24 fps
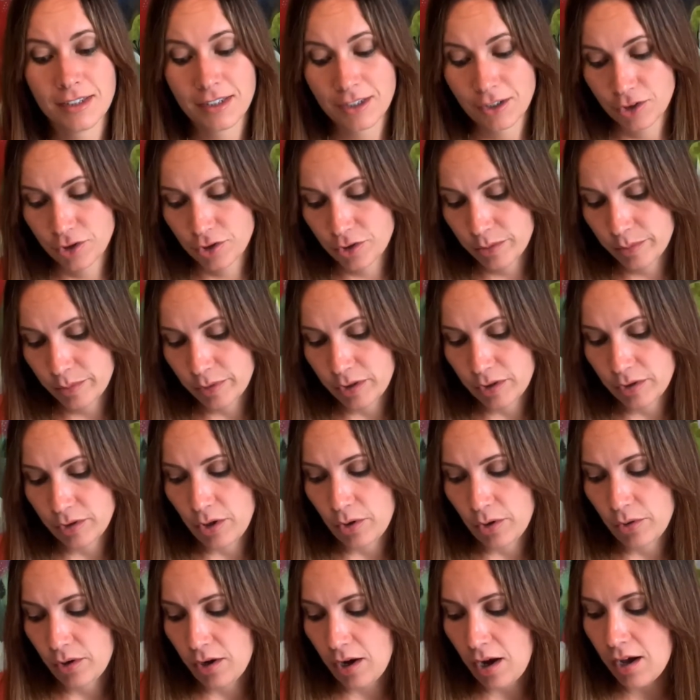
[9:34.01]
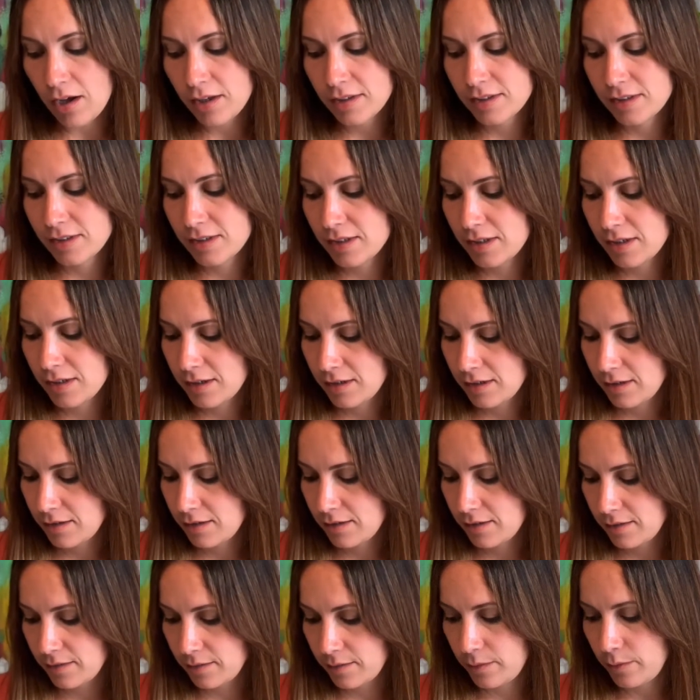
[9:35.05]
extremely low cost
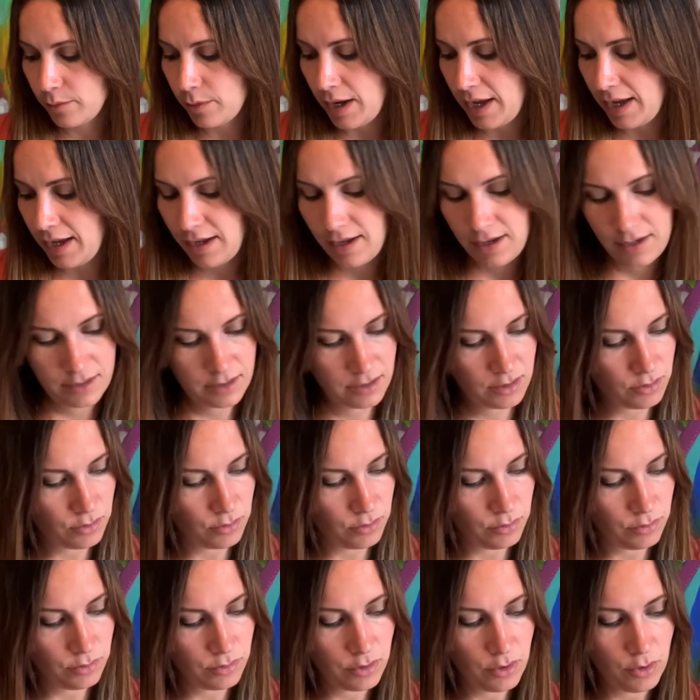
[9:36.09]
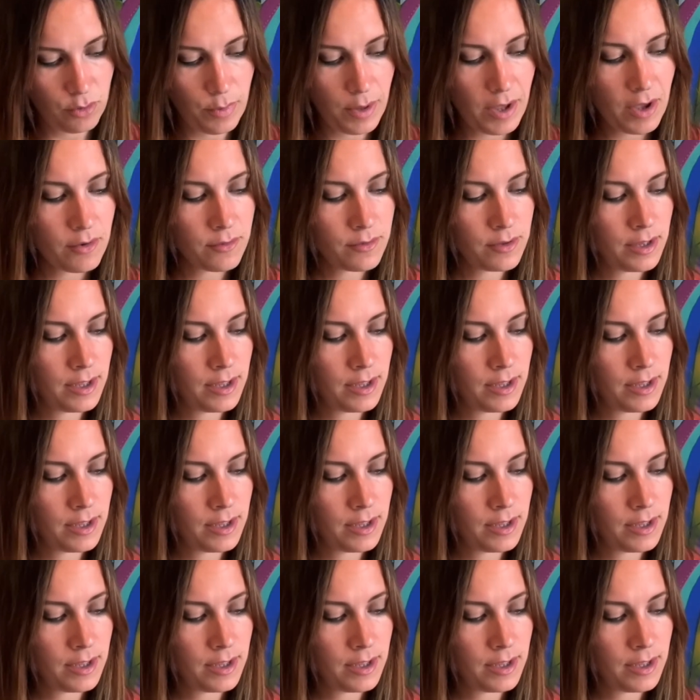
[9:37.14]
way to go about.